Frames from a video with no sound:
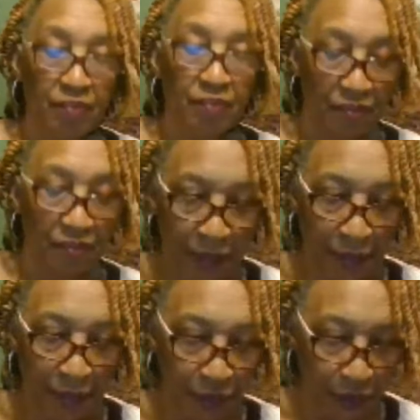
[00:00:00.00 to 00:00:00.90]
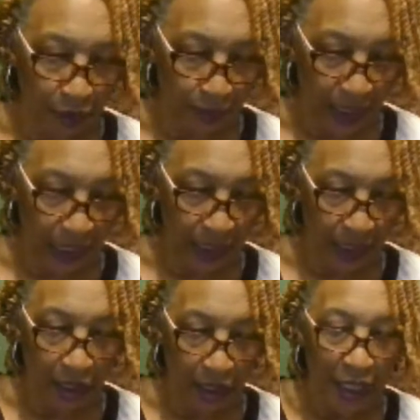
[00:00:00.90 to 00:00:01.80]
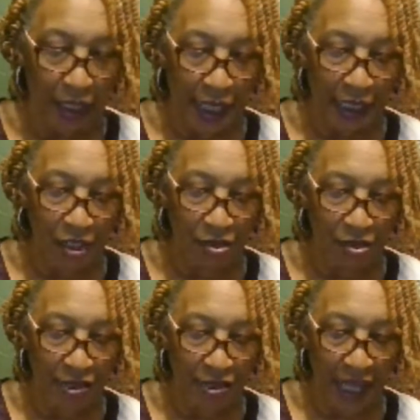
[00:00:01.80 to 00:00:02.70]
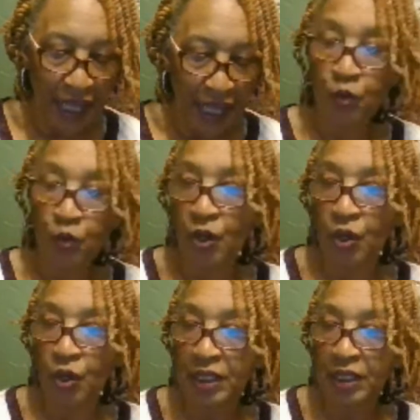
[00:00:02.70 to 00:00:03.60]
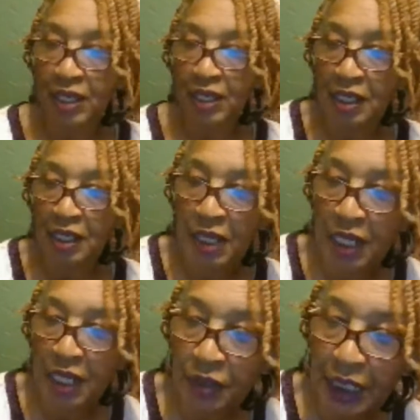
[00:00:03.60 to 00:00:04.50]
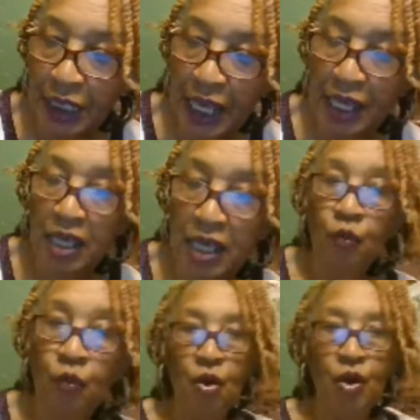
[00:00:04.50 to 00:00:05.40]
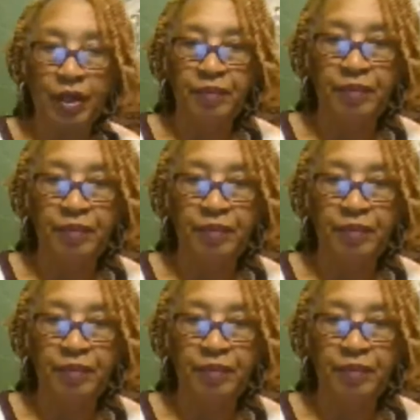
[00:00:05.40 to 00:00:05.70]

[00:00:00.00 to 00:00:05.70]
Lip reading: Trying to put some lotion on my hand, y'all. They go down to the water. They dip Henry Clay in the water.